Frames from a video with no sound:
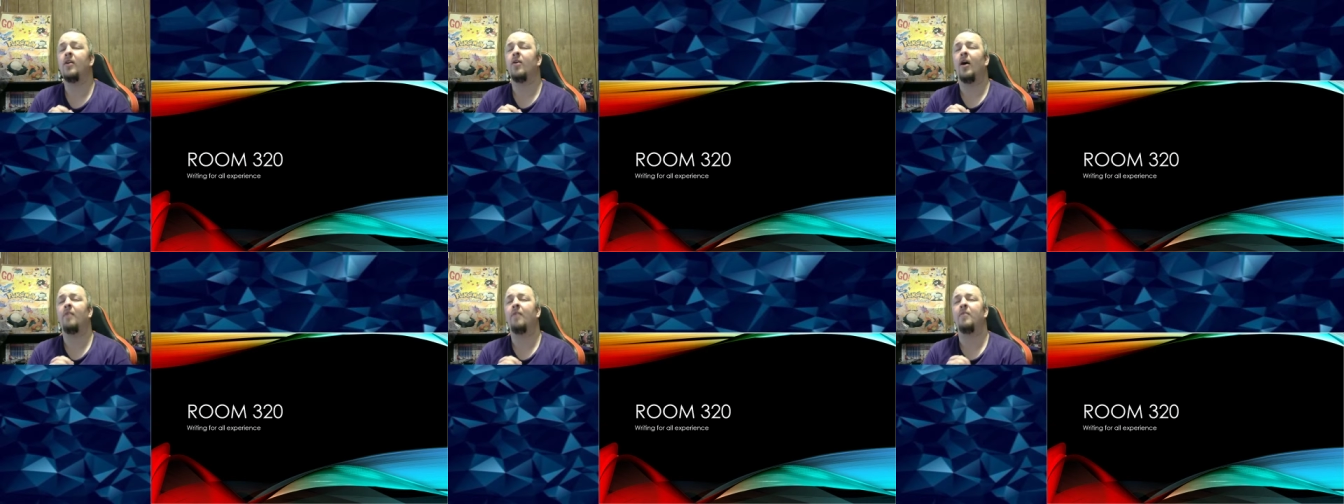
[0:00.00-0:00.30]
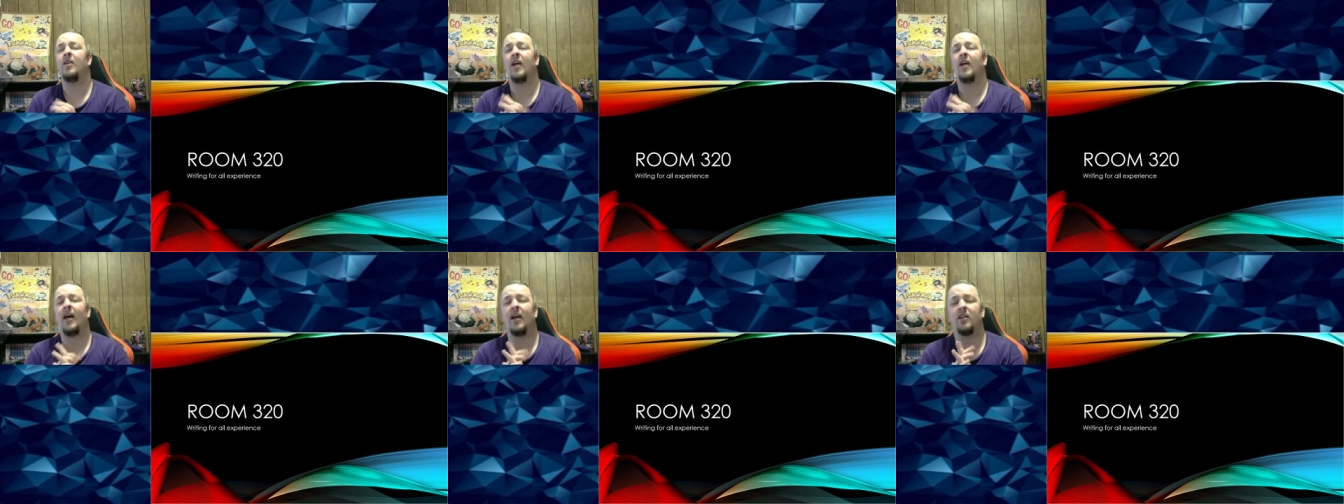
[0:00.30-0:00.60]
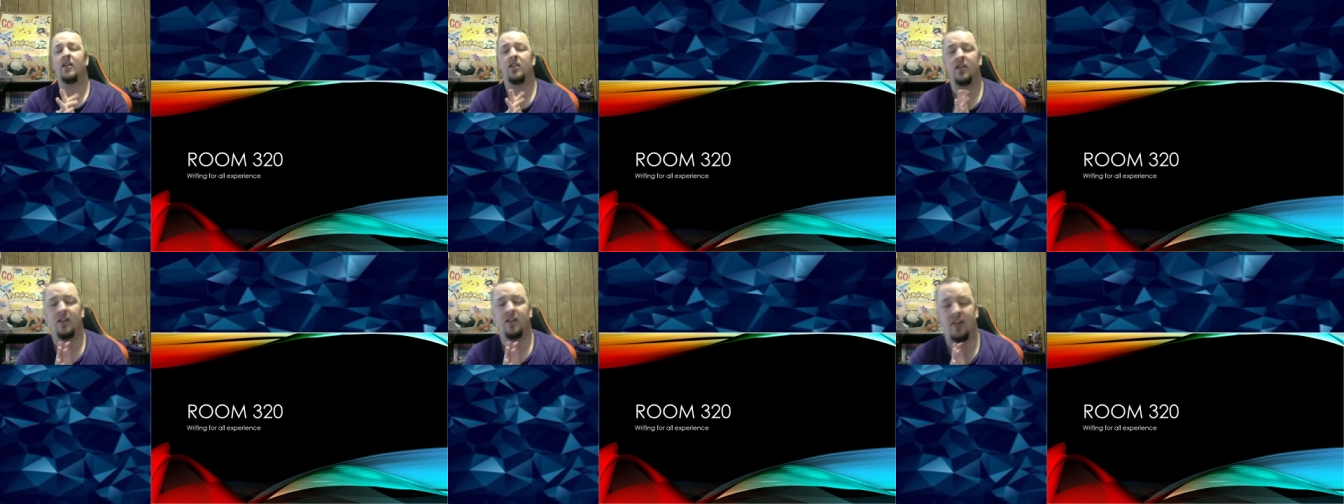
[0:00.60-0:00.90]
I've been
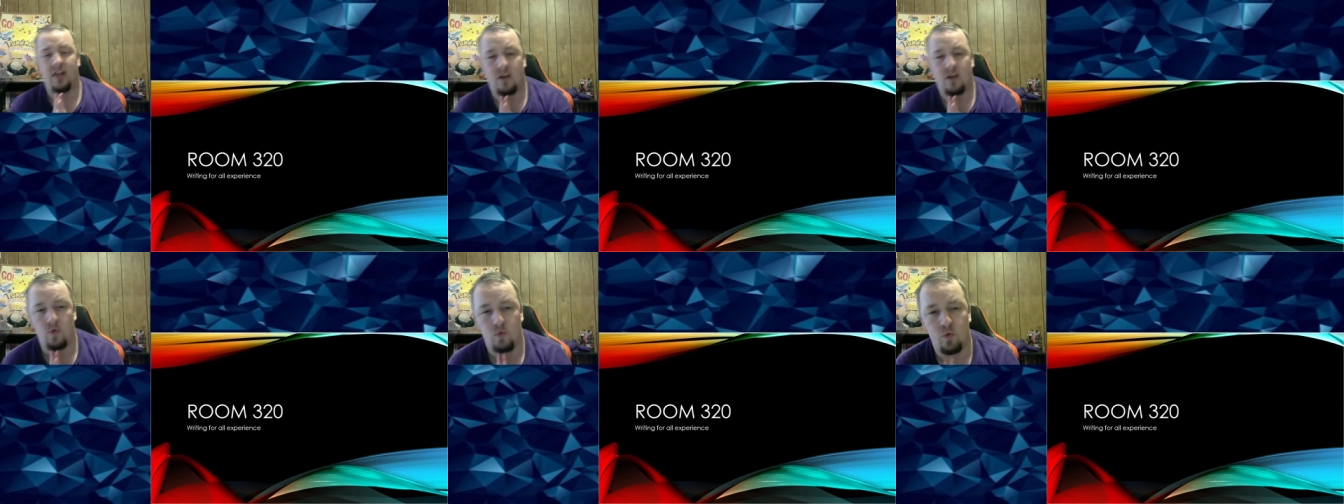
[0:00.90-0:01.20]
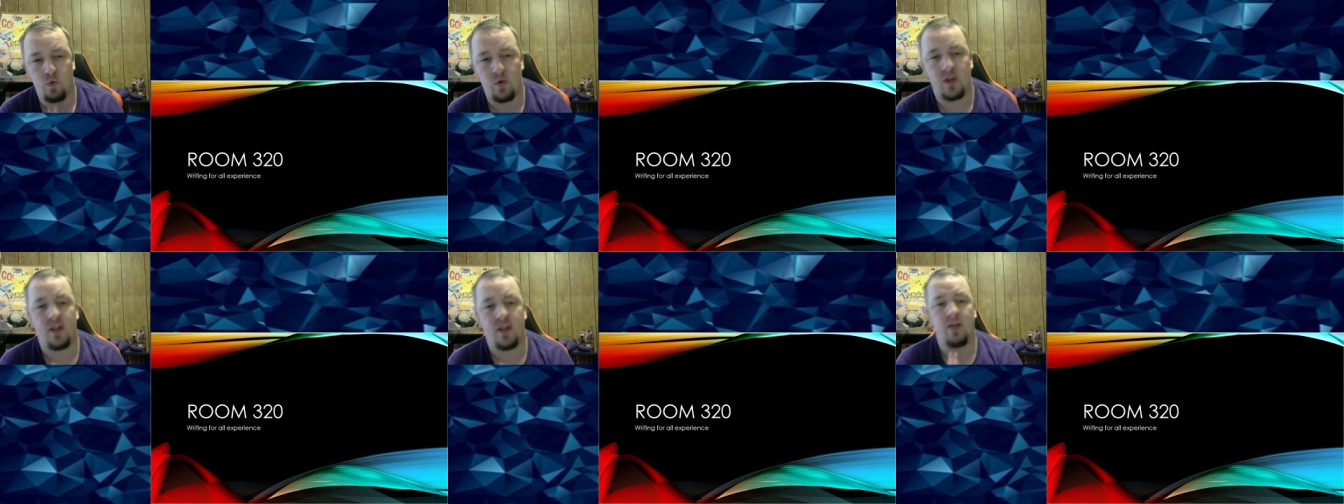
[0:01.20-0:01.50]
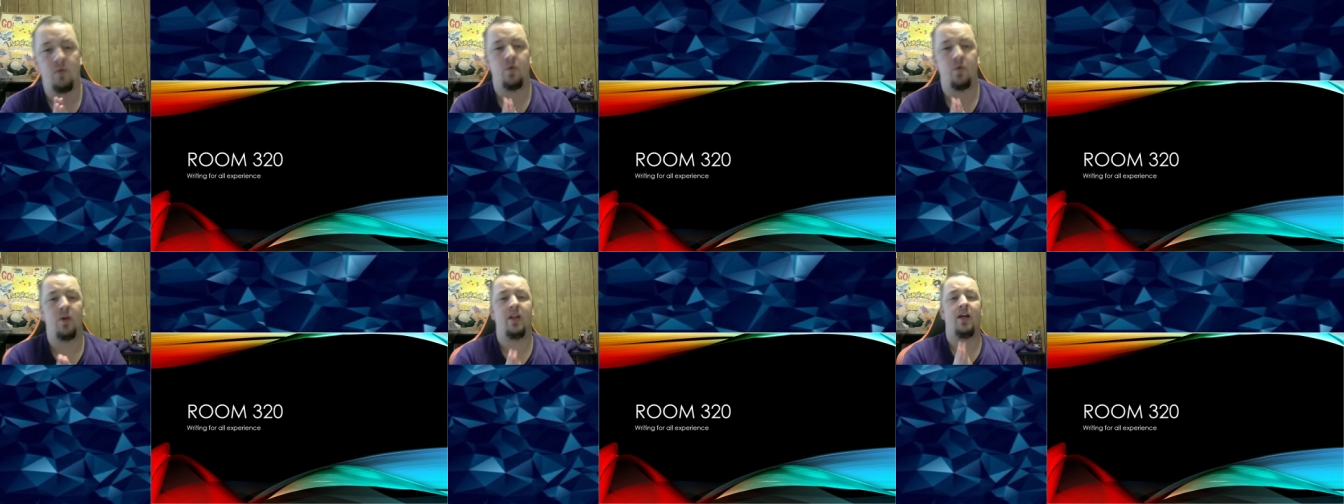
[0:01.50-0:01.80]
actually thinking
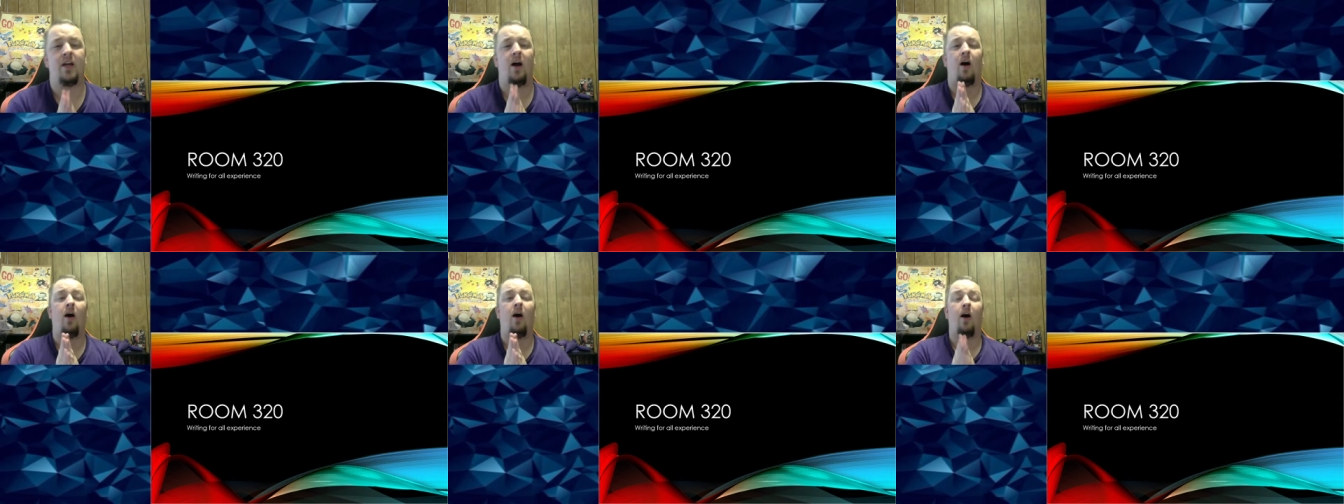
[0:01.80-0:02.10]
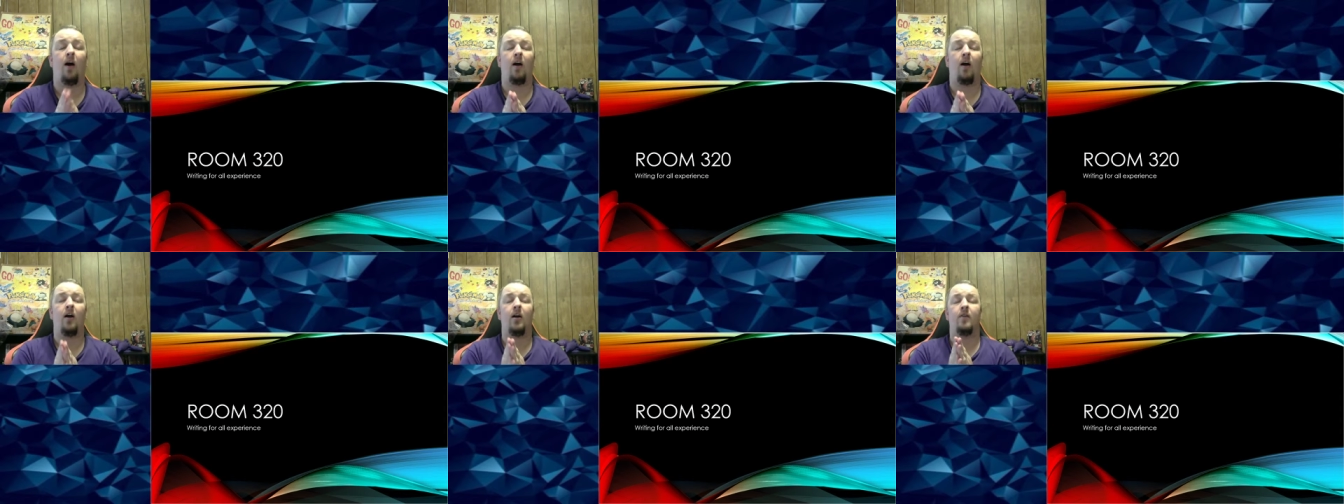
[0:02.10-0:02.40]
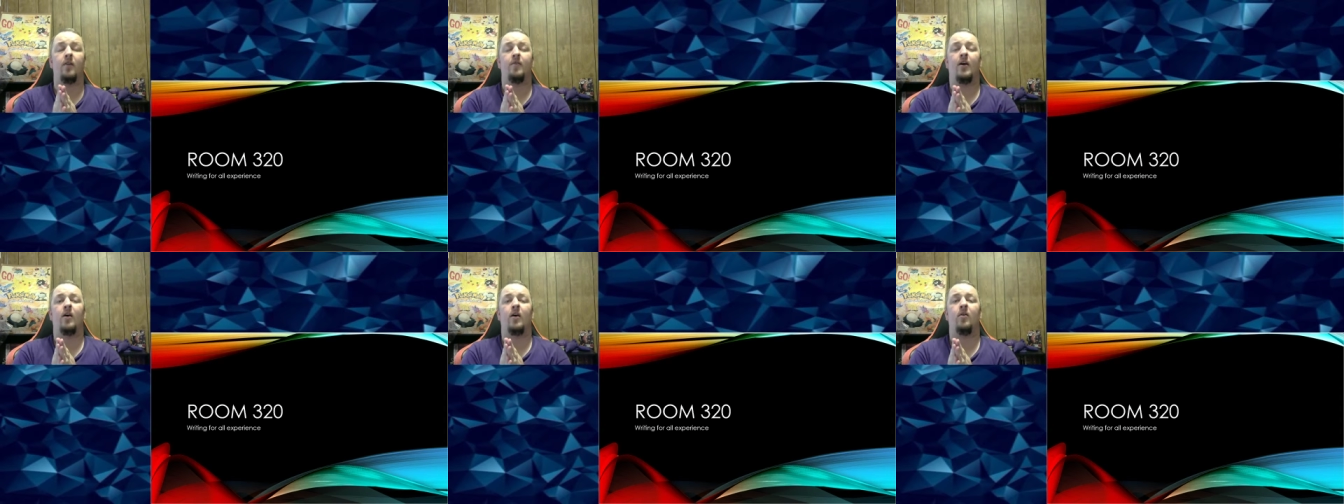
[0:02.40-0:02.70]
really hard
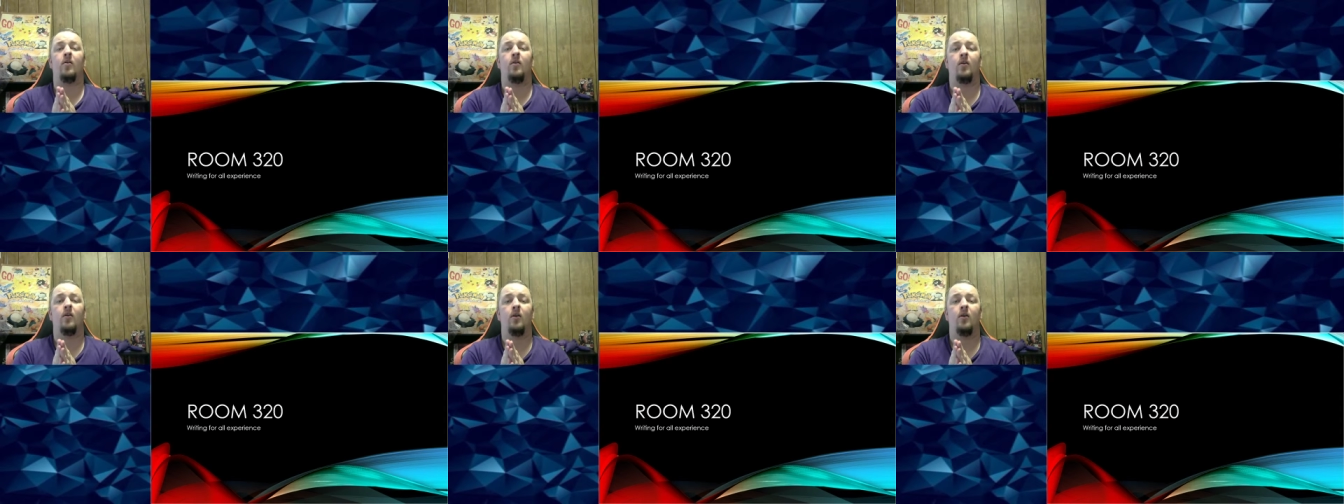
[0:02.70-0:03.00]
about